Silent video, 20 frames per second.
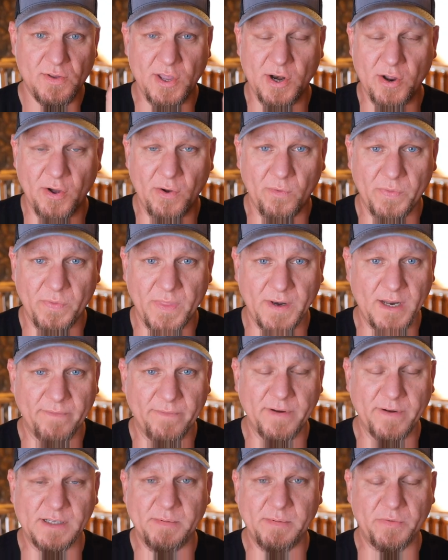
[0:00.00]
the
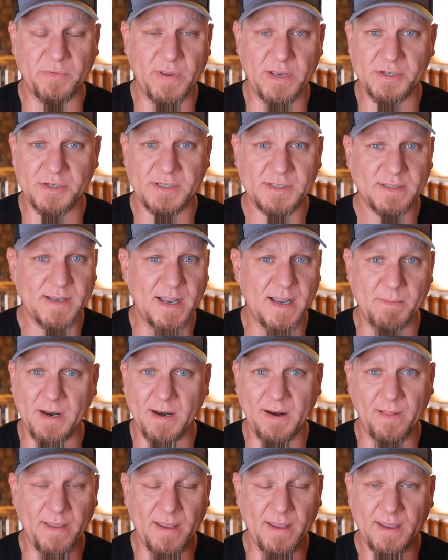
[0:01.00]
difference between just
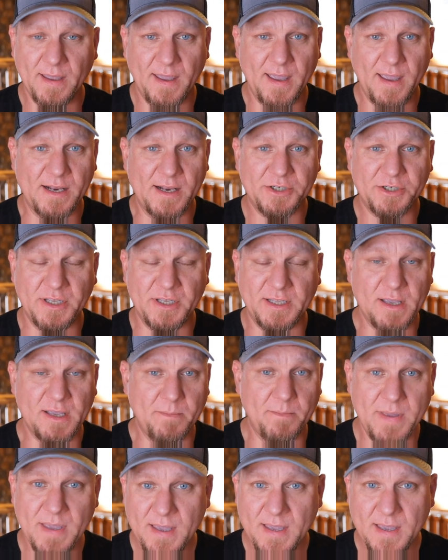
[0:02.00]
typing in a link
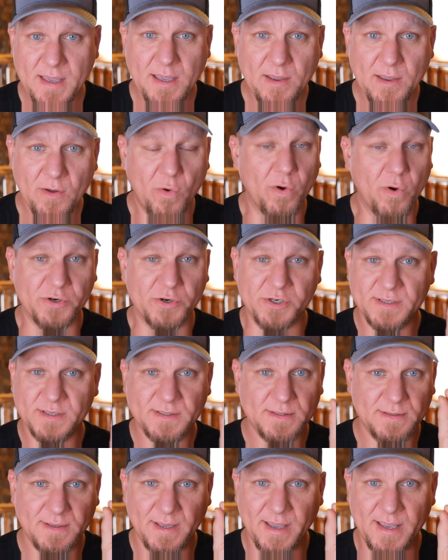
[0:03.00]
HTTP or
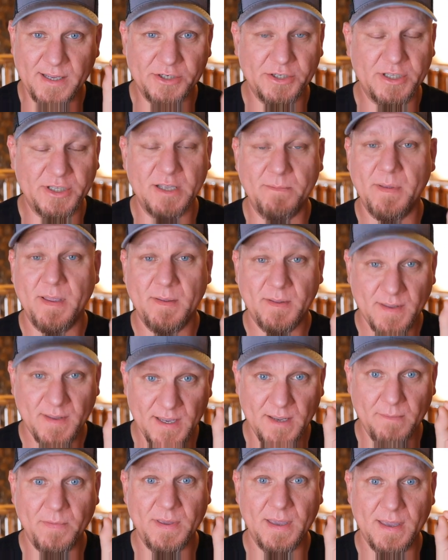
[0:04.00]
just
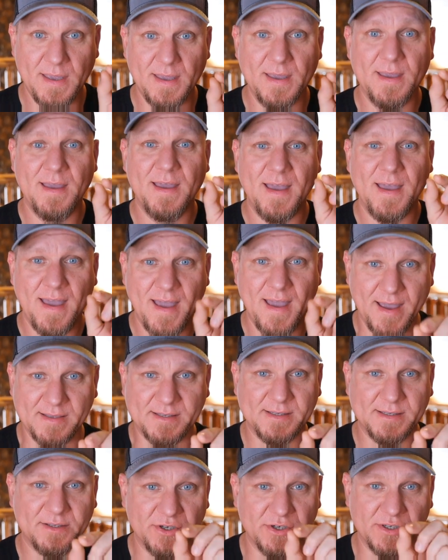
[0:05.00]
HTTPS.
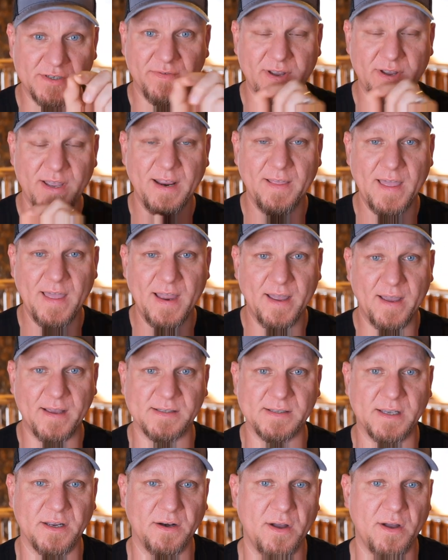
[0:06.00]
Just forgetting that
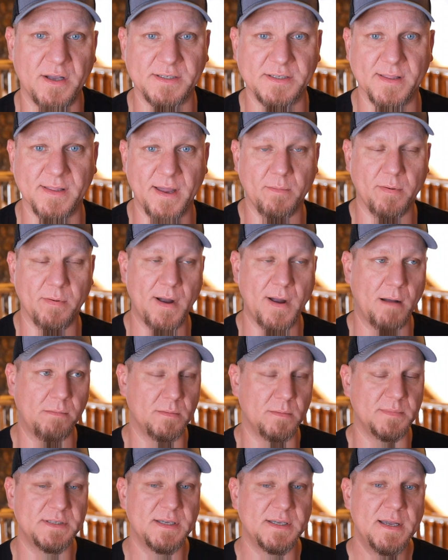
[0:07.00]
S can cause you a lot of
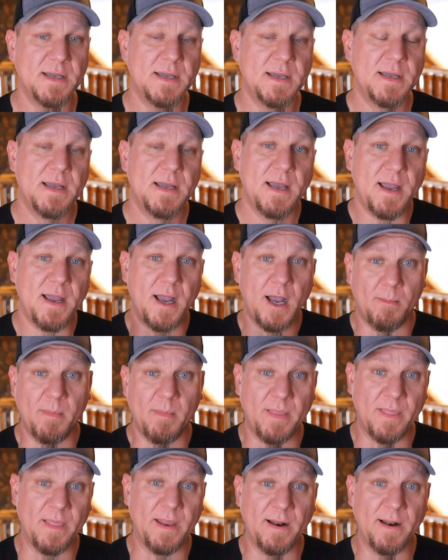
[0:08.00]
problems.
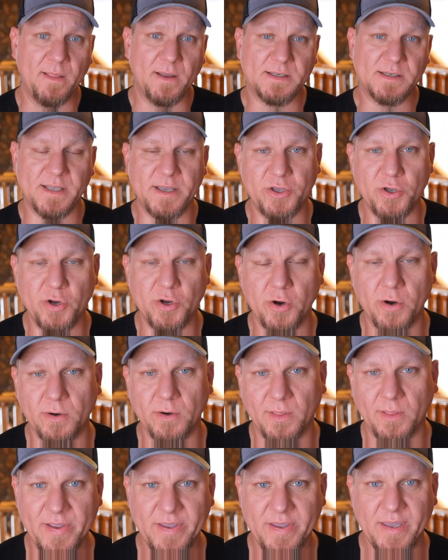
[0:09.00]
And then it looks like
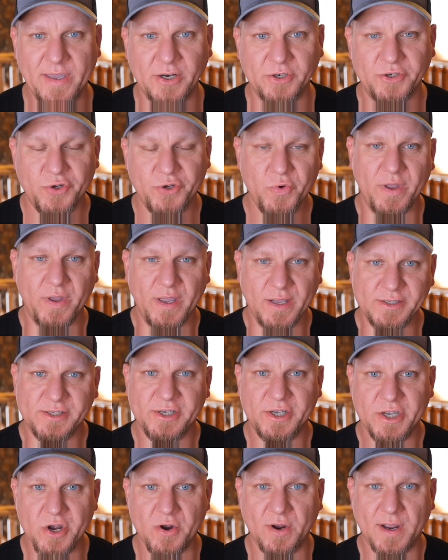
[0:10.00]
you're linking to
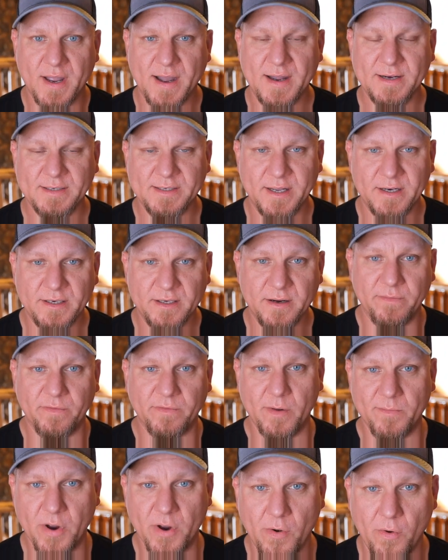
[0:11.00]
insecure content
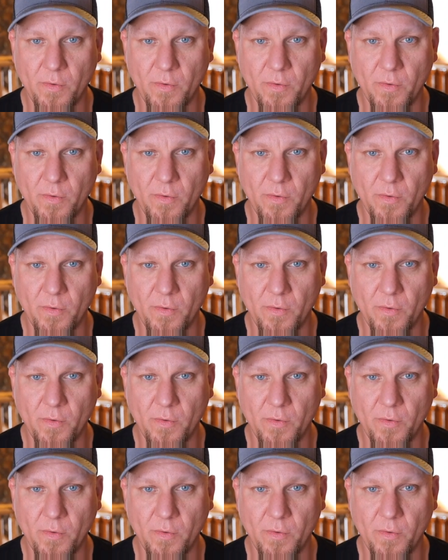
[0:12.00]
from